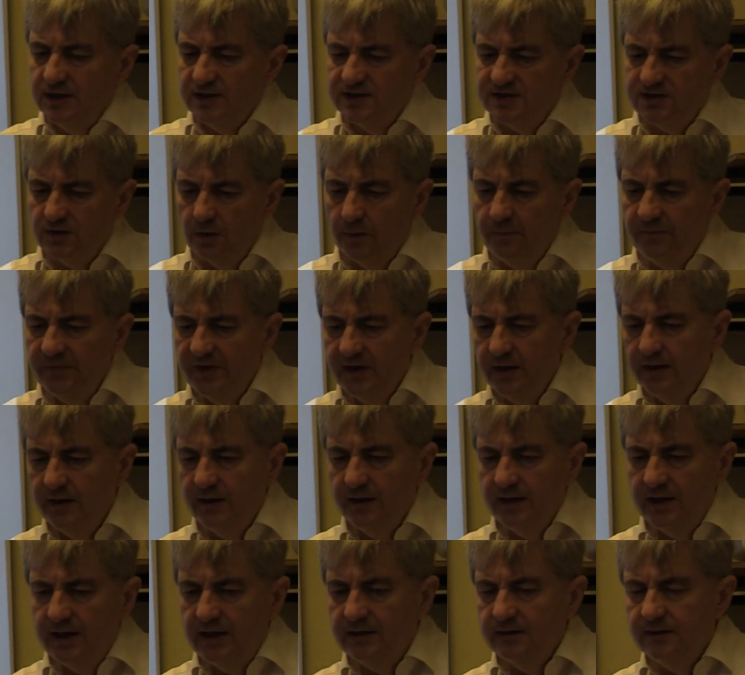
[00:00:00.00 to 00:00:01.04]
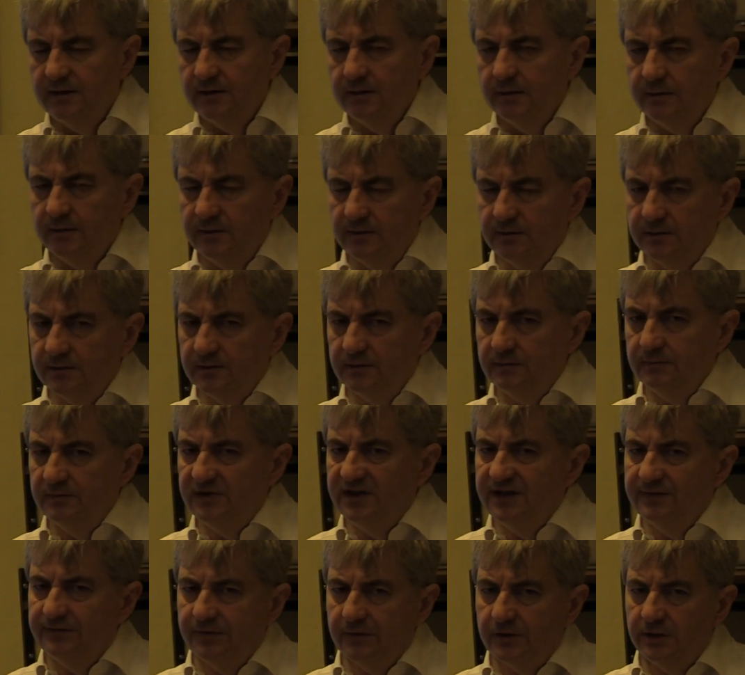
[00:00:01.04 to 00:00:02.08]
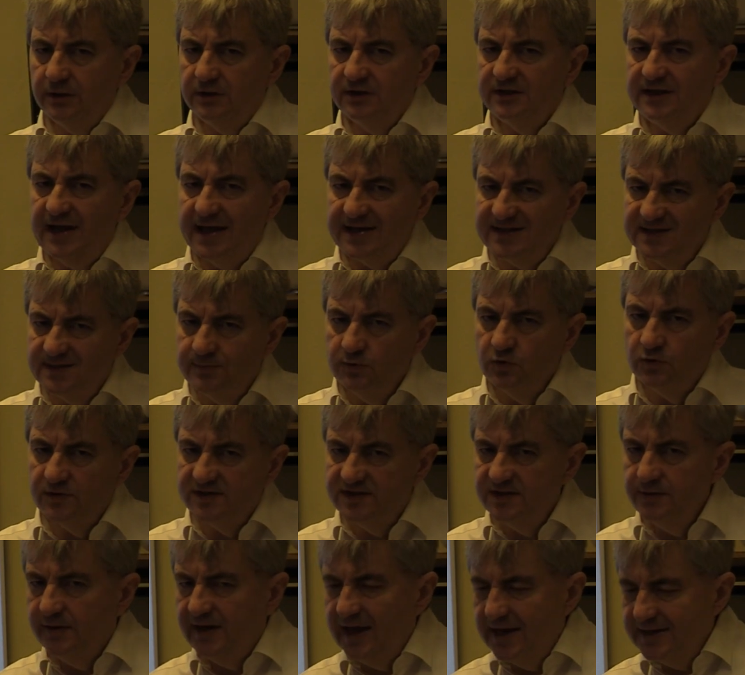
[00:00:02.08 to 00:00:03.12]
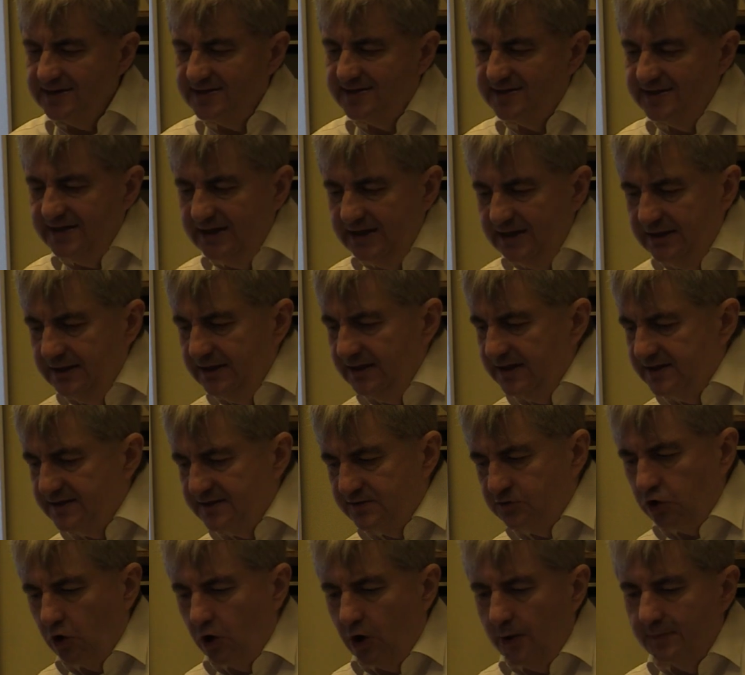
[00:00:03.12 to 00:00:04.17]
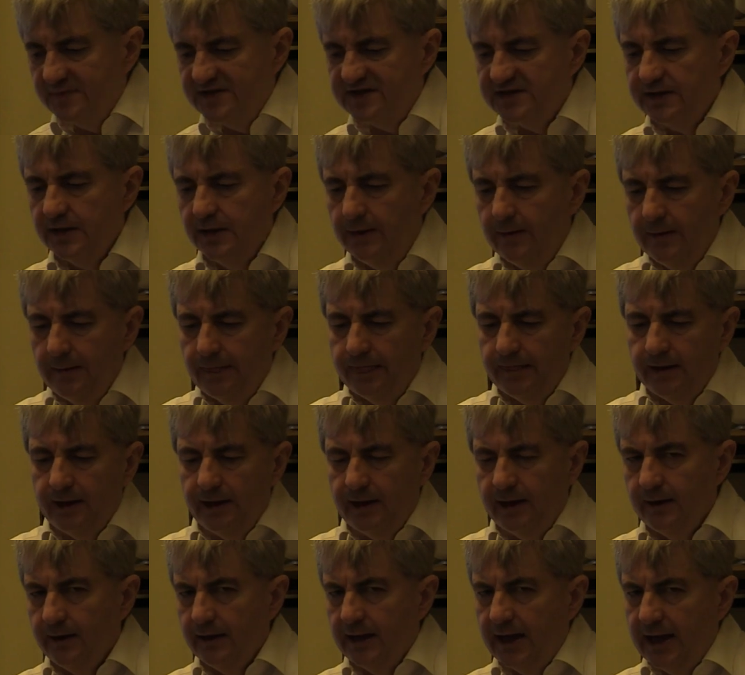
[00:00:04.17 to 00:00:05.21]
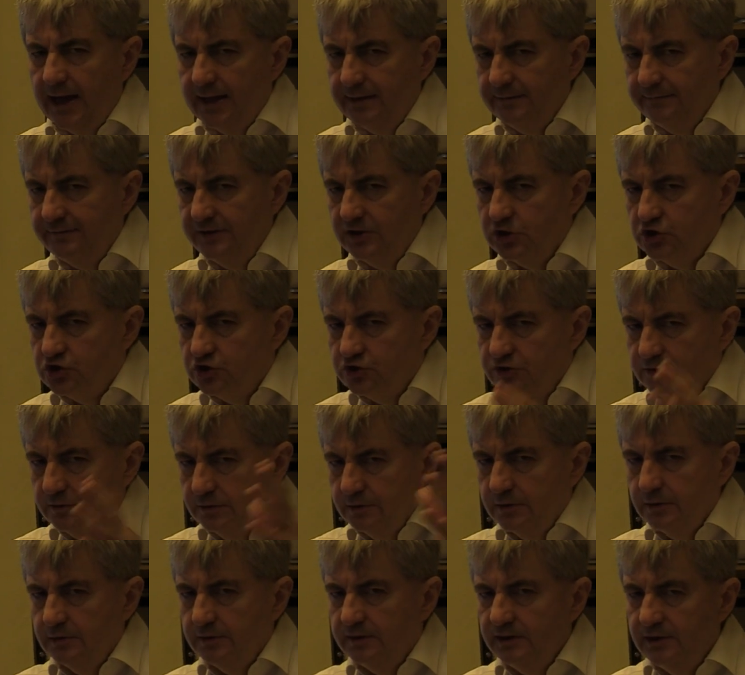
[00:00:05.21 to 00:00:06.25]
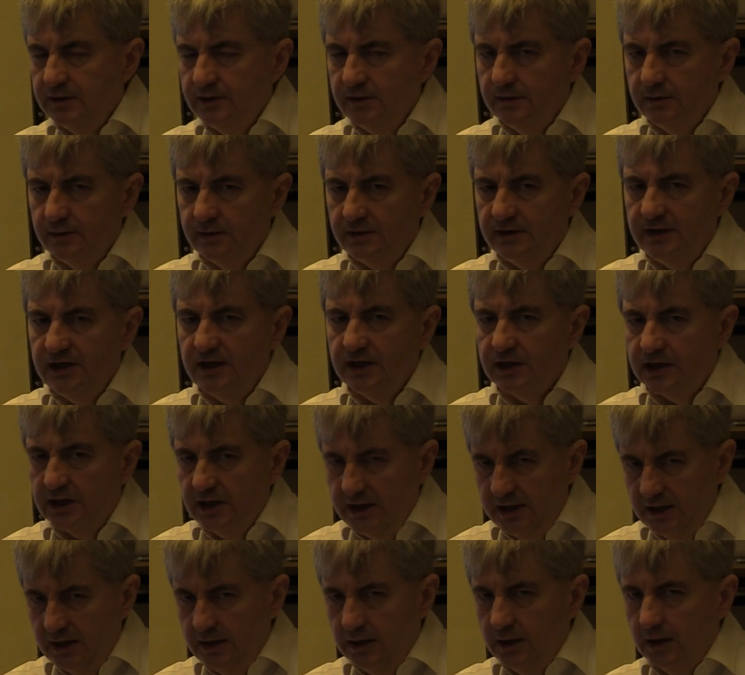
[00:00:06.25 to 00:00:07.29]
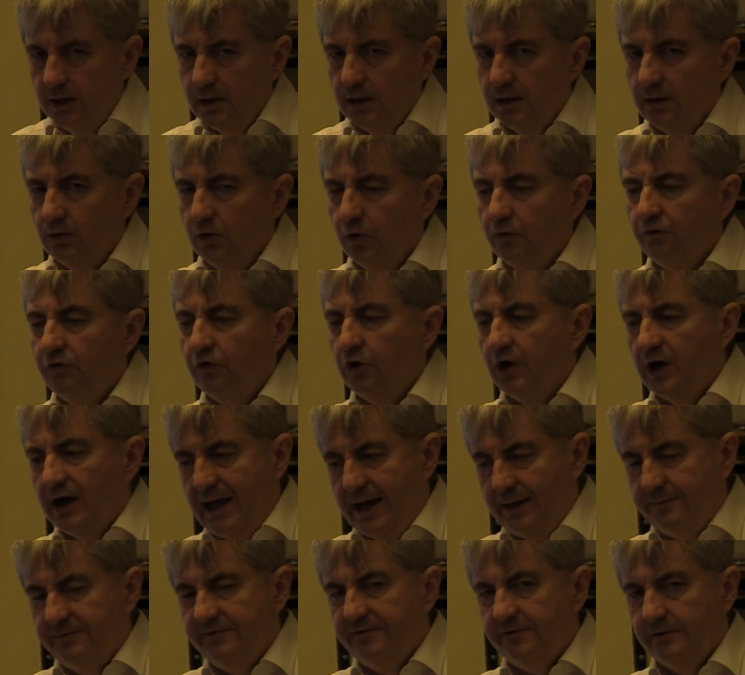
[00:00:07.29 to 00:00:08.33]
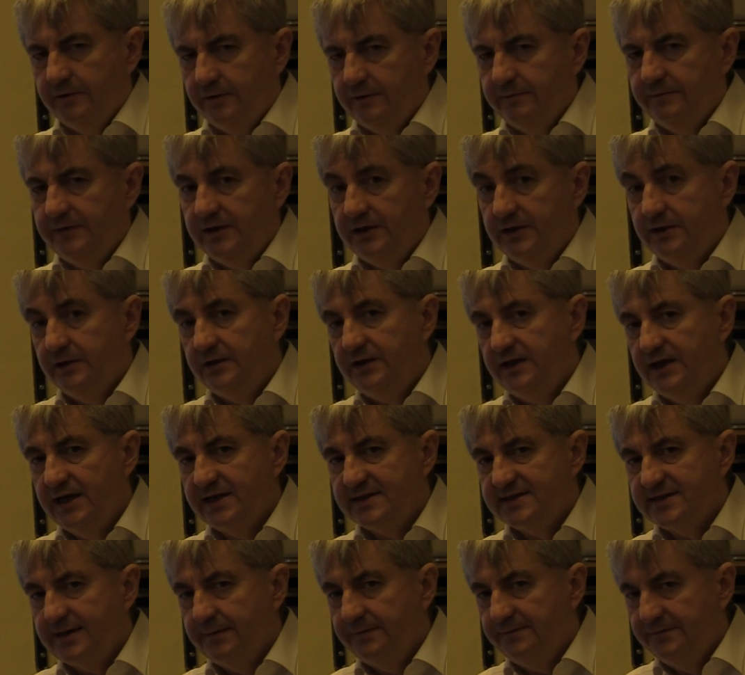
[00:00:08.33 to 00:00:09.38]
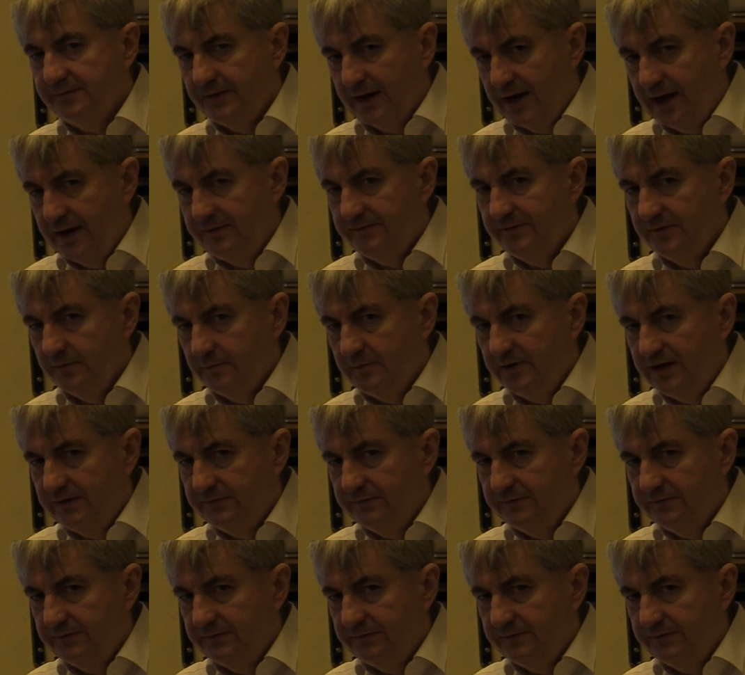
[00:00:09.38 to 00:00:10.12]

So in different textbooks you can see these terms which nearly overlap with the DSM-5